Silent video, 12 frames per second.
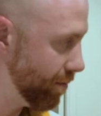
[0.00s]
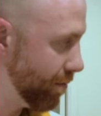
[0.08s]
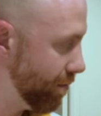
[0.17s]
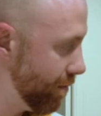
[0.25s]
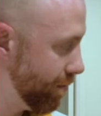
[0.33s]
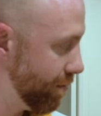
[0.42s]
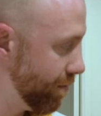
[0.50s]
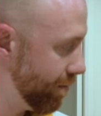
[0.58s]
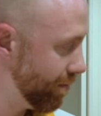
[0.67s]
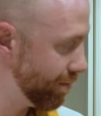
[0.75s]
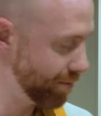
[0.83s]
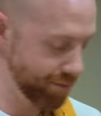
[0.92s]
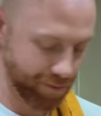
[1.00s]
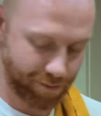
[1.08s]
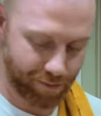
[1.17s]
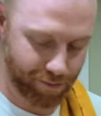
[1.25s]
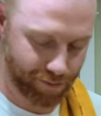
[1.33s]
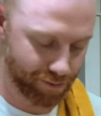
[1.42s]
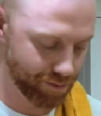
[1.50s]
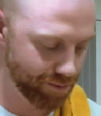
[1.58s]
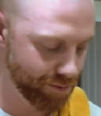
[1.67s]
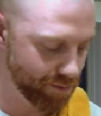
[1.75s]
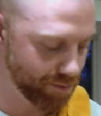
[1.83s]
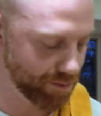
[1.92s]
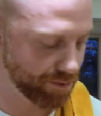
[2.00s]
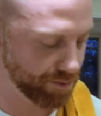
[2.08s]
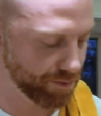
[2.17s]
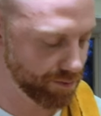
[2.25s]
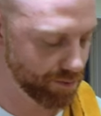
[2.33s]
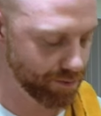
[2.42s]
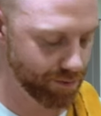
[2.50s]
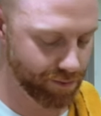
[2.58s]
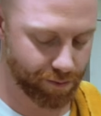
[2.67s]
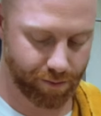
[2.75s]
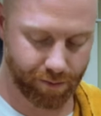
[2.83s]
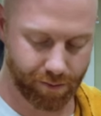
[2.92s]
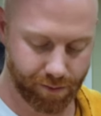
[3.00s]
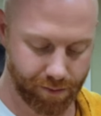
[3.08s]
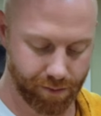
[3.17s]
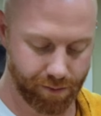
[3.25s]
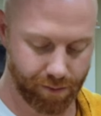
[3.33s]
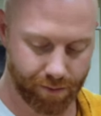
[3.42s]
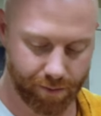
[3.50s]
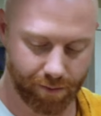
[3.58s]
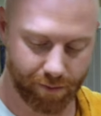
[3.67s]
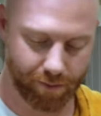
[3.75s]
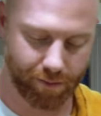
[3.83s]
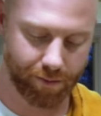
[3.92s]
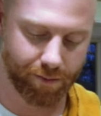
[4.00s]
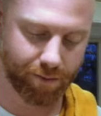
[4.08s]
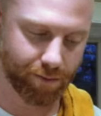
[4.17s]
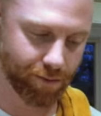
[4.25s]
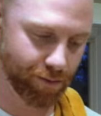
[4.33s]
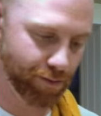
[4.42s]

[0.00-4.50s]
(silent)